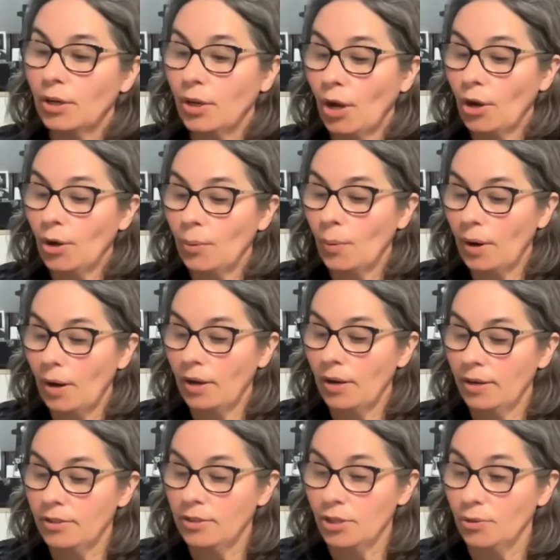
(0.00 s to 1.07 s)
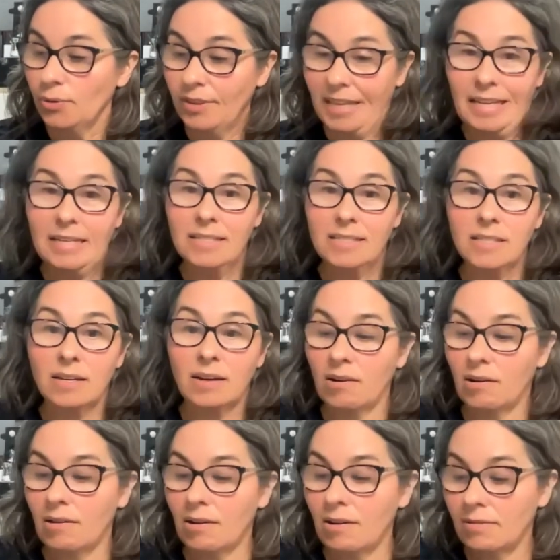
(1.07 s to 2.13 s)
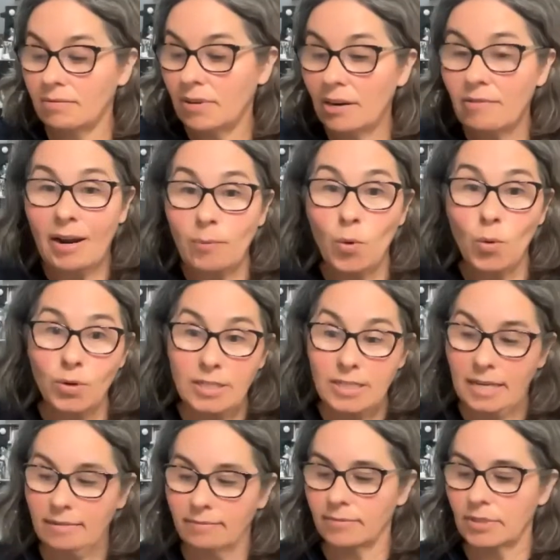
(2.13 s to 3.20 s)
go and do things that are around water.